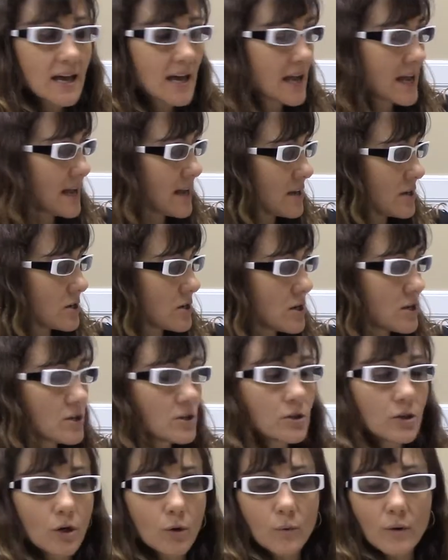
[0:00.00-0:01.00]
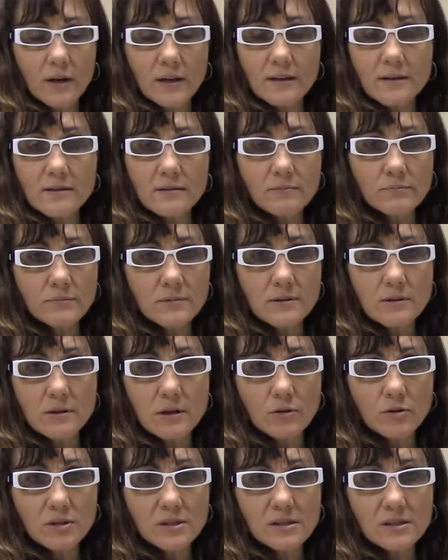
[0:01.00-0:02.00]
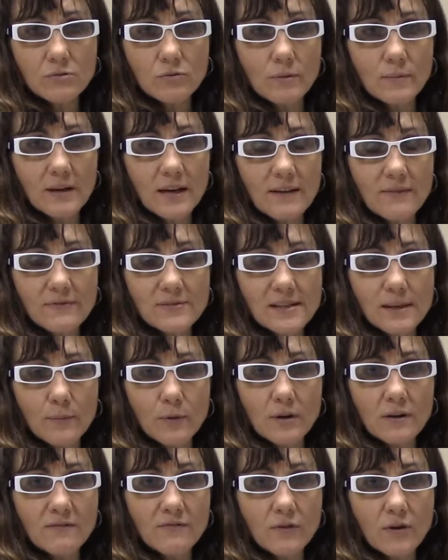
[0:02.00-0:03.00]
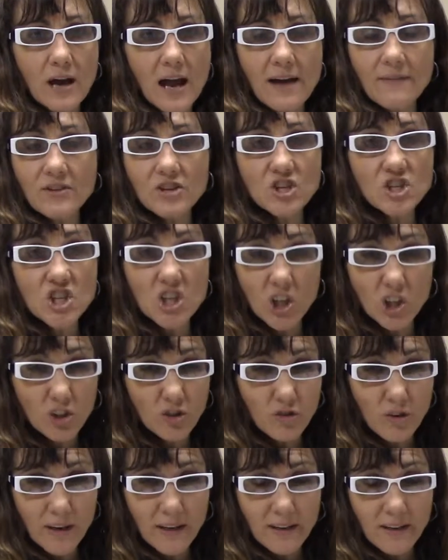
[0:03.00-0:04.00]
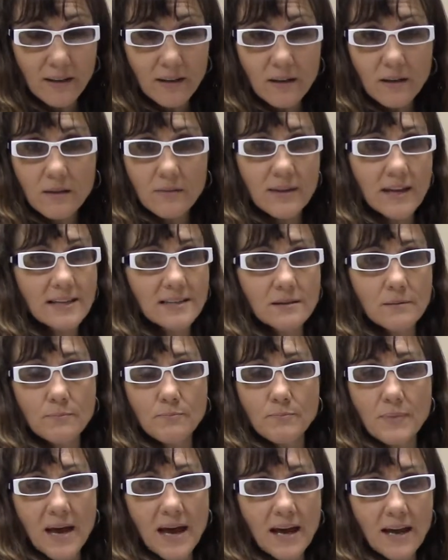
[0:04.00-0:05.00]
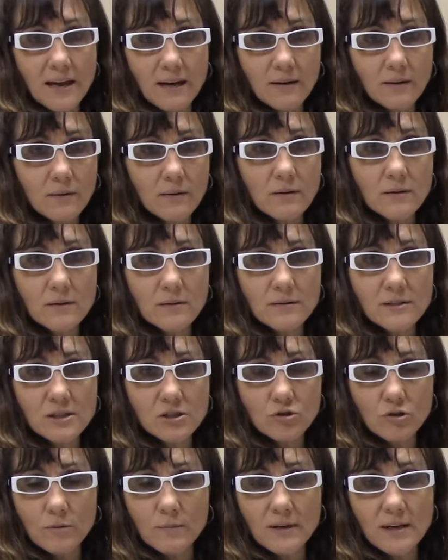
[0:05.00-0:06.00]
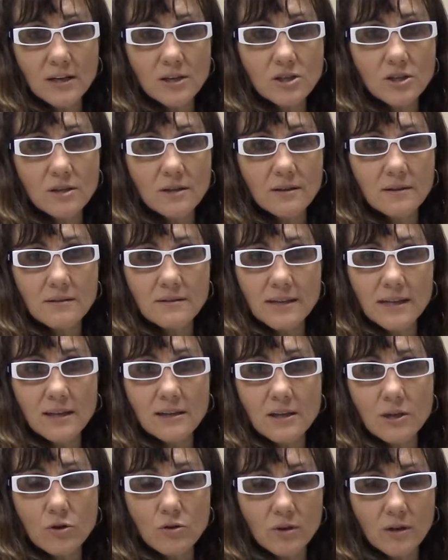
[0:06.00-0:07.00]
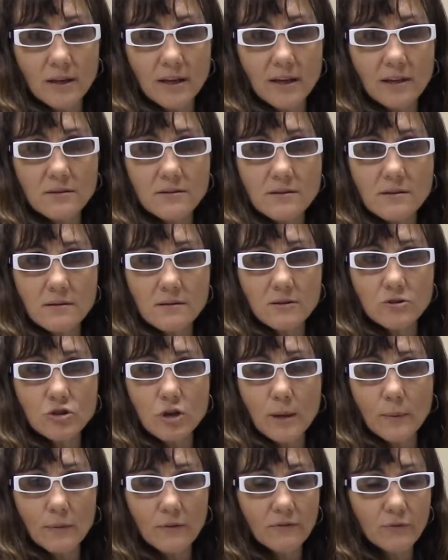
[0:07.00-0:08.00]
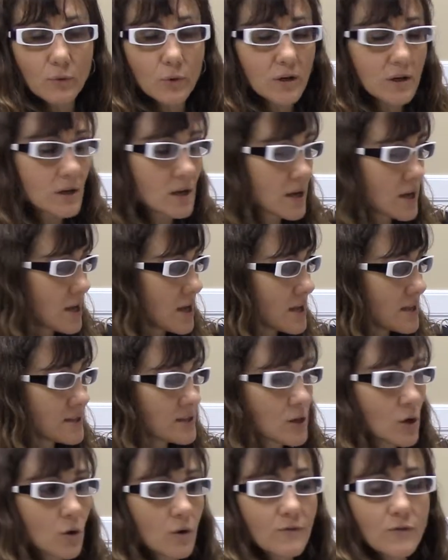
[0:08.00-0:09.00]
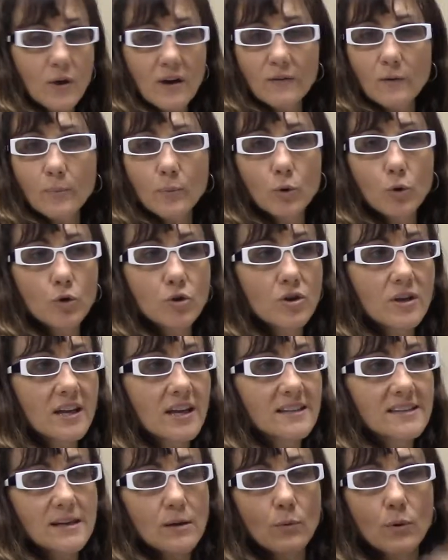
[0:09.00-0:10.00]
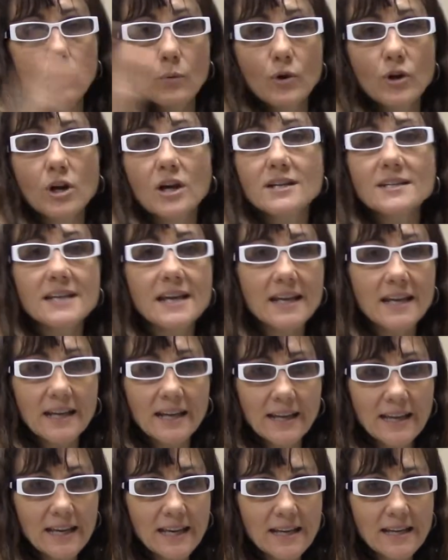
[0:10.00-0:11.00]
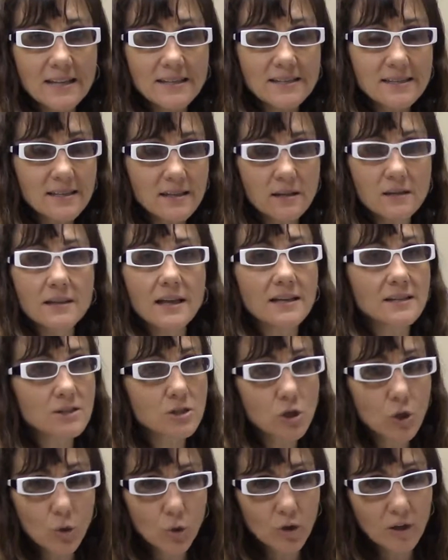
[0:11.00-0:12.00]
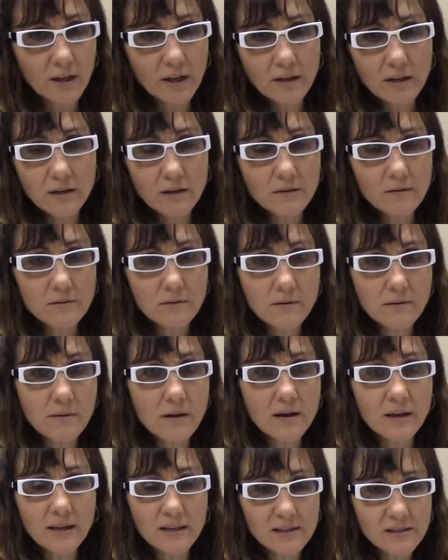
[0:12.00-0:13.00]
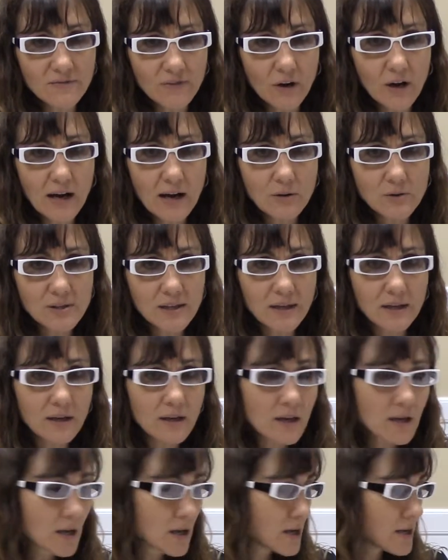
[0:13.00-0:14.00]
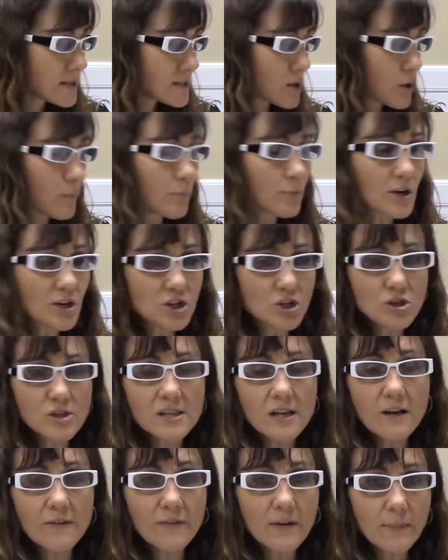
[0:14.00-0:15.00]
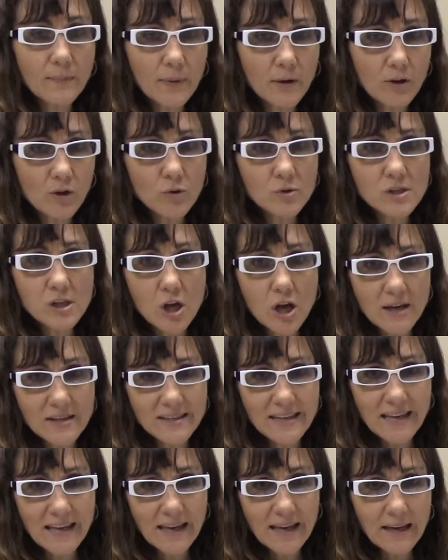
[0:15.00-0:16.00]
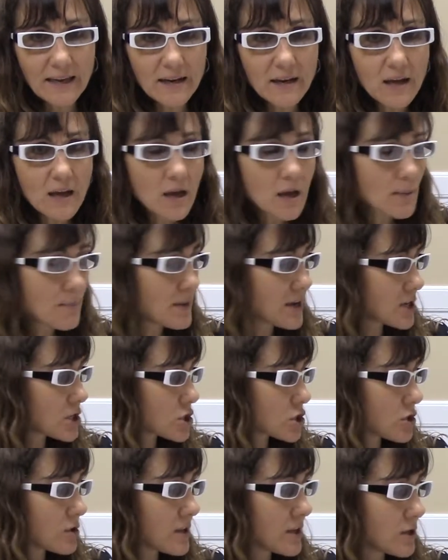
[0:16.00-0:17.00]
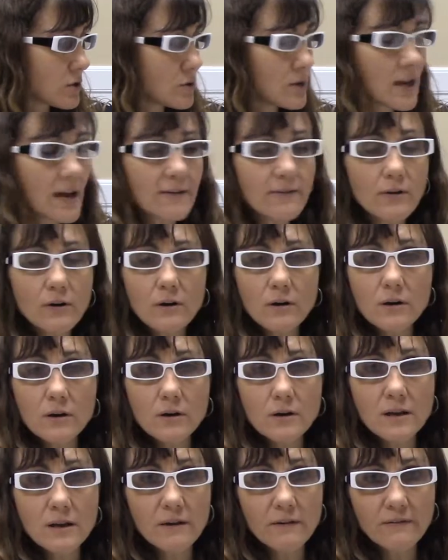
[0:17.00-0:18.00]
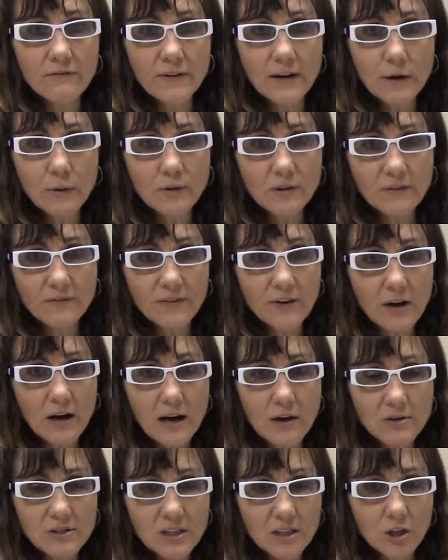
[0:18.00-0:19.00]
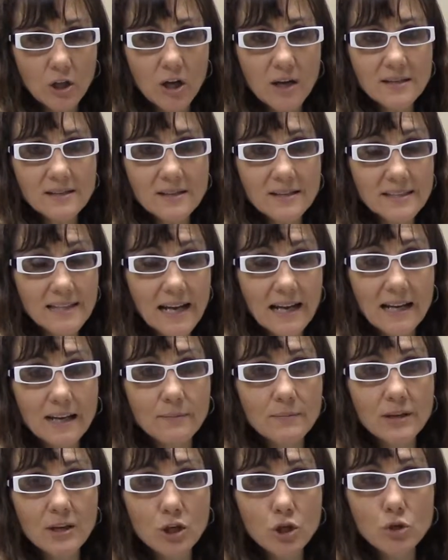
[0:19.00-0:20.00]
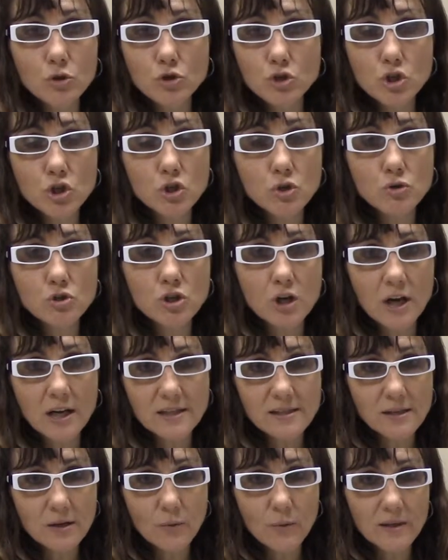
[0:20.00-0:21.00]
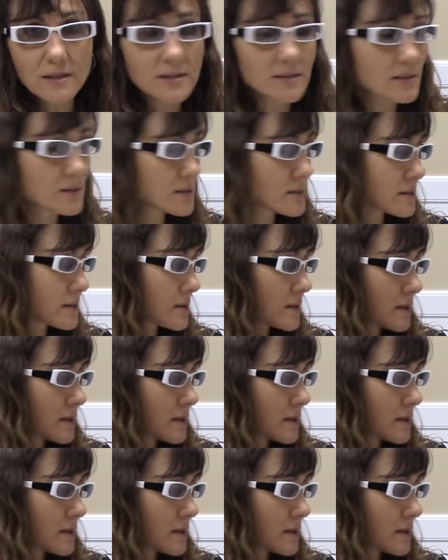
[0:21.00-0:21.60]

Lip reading: And you don't want to, discriminate someone for having children. That's a bad discrimination thing that you can get in trouble for. So if you have a pool, you can't say, well, we're not taking kids. That's totally against fair housing. So brush yourself up on those laws again. Make sure that you never interfere with the fair housing laws, because that can be huge consequences.